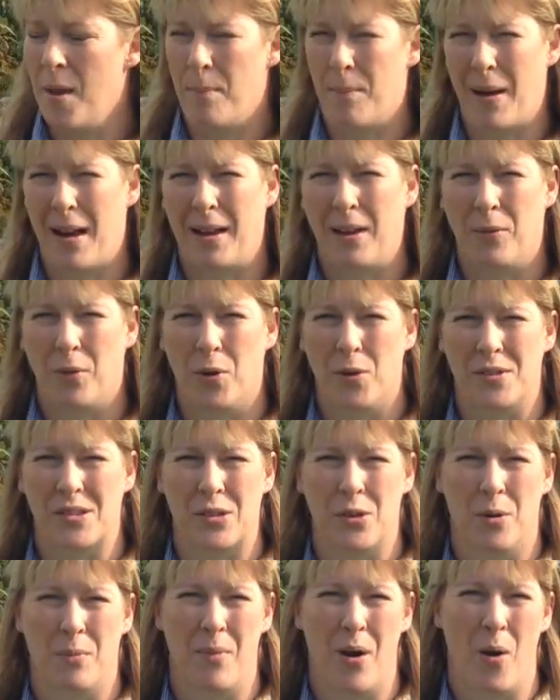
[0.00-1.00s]
buy your
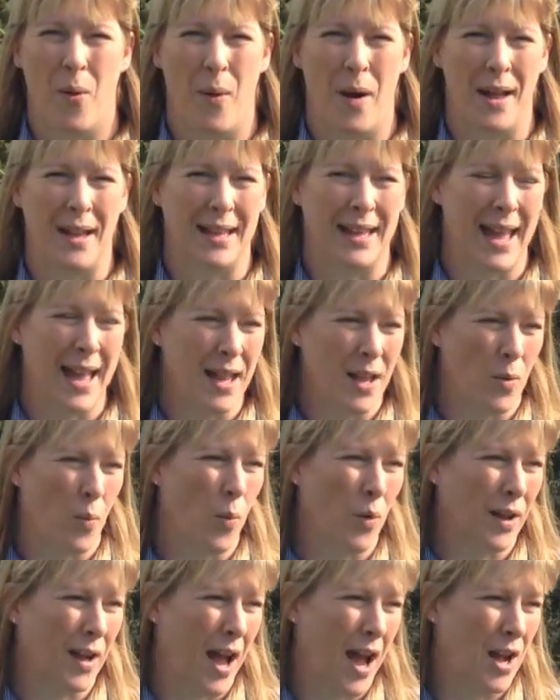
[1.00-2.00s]
Automower, get your
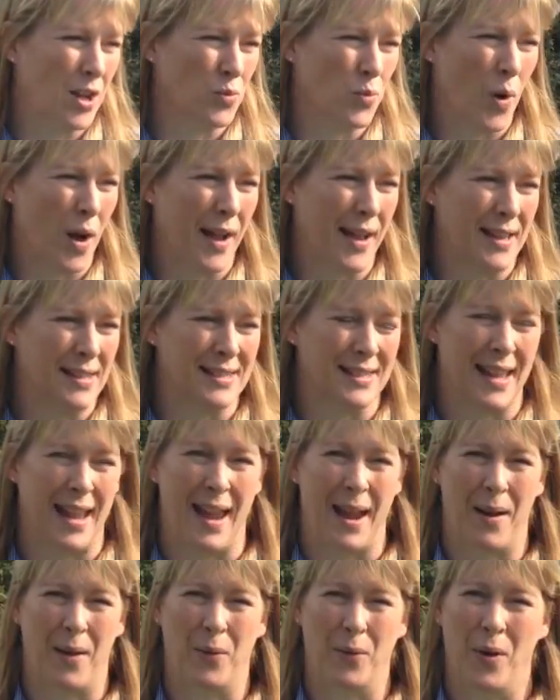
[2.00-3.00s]
guide wires
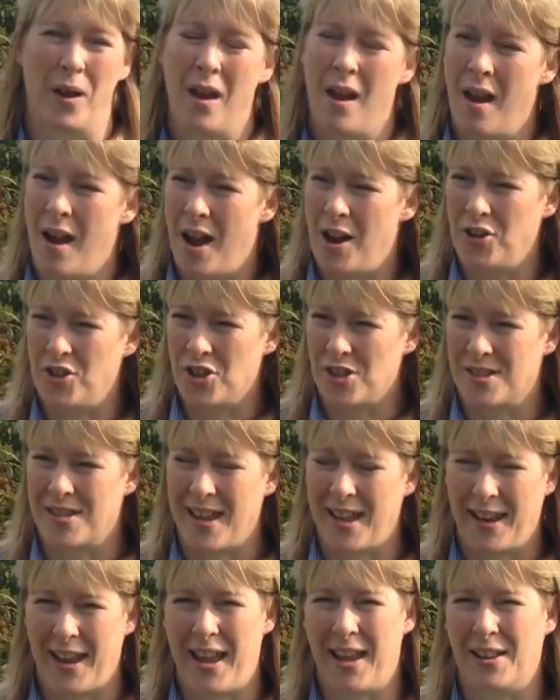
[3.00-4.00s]
down and just
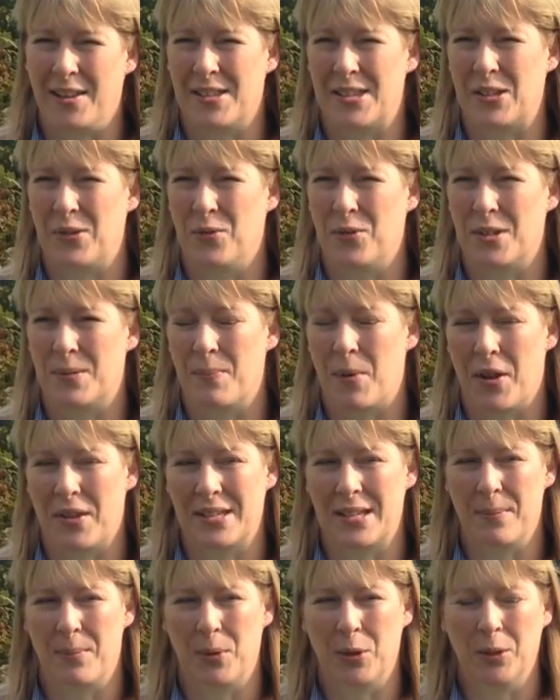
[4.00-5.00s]
get it in as soon as
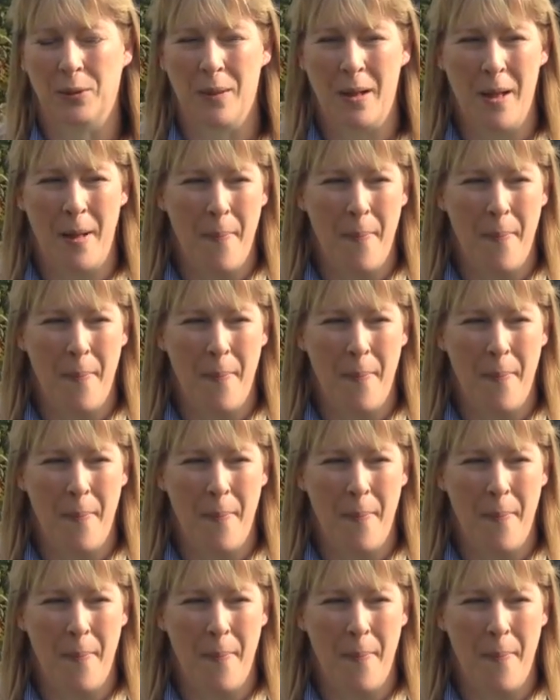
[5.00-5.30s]
possible.